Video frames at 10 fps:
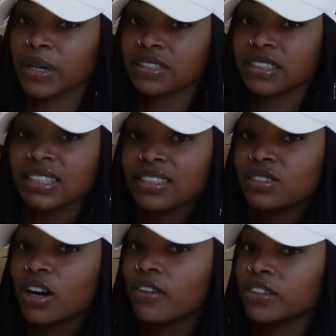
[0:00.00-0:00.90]
but it's just these
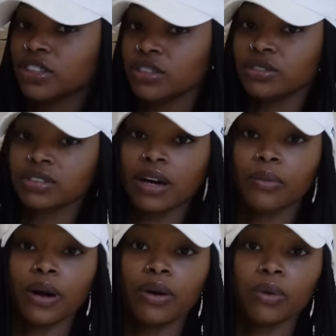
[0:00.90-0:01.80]
Zara shoes that I
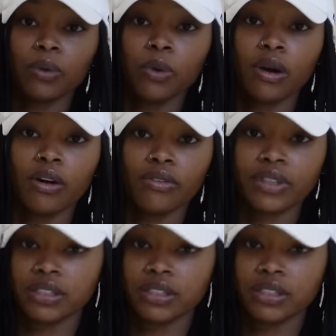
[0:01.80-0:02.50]
wear all of the